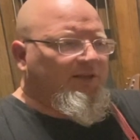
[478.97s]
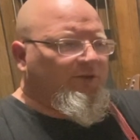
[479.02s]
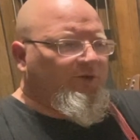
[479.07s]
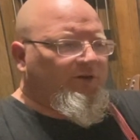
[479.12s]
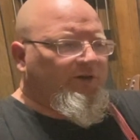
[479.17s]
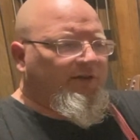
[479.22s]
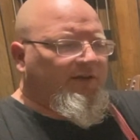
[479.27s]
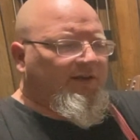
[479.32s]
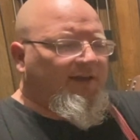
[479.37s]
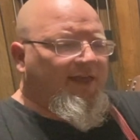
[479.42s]

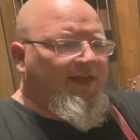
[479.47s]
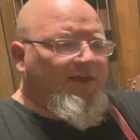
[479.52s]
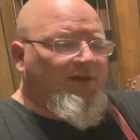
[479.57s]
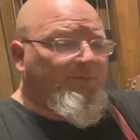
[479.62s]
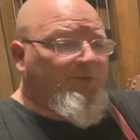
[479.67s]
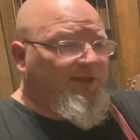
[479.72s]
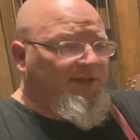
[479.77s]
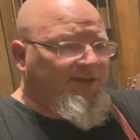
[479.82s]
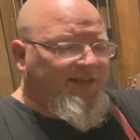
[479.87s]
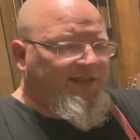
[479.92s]
learning how to
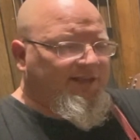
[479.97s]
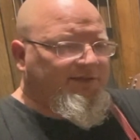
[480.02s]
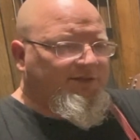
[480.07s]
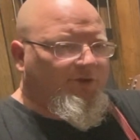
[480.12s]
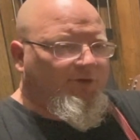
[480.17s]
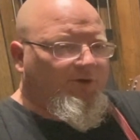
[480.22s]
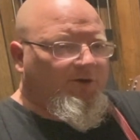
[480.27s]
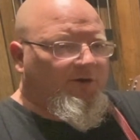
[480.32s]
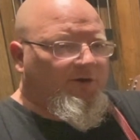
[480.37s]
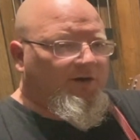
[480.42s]
play the
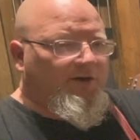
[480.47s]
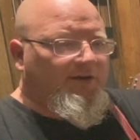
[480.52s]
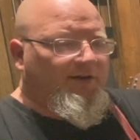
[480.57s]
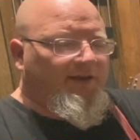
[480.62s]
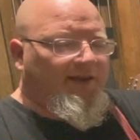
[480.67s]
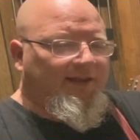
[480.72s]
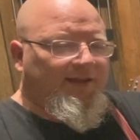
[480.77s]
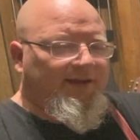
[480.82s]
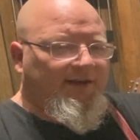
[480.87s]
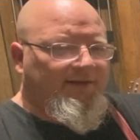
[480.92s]
guitar
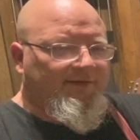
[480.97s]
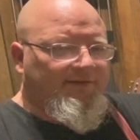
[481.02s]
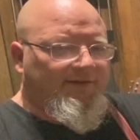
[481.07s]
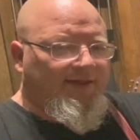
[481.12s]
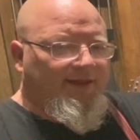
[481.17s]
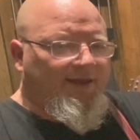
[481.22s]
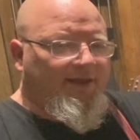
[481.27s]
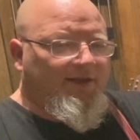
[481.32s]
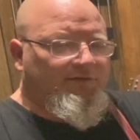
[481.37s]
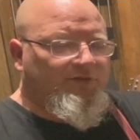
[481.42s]
and
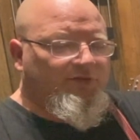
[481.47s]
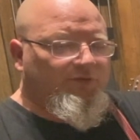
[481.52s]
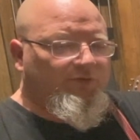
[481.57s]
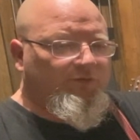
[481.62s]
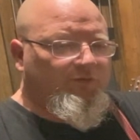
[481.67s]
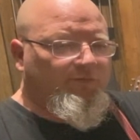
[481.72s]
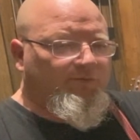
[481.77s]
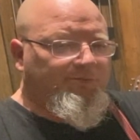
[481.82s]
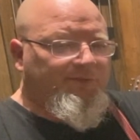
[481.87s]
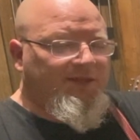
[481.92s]
how
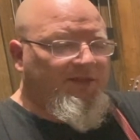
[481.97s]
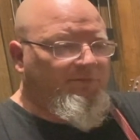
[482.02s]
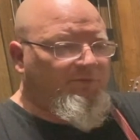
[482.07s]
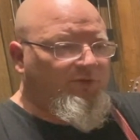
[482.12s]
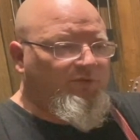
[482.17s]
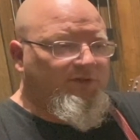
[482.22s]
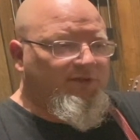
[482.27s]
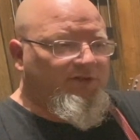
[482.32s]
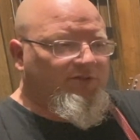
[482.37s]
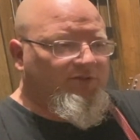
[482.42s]
to be a
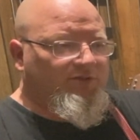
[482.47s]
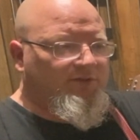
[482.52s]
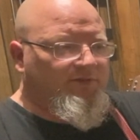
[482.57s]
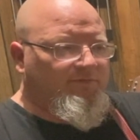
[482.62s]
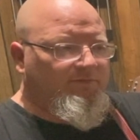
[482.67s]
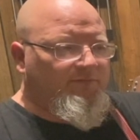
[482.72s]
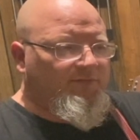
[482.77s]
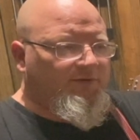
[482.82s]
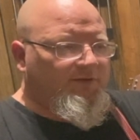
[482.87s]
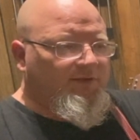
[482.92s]
musician.
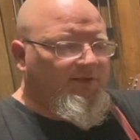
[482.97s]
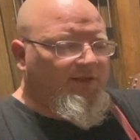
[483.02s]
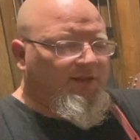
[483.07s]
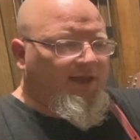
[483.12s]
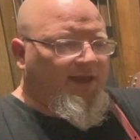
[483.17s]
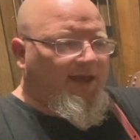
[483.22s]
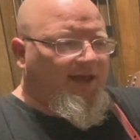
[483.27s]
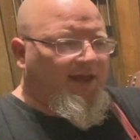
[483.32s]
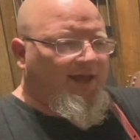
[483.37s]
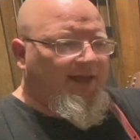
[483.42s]

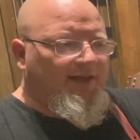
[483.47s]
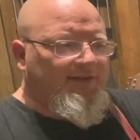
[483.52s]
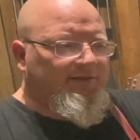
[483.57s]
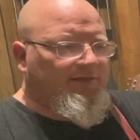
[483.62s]
I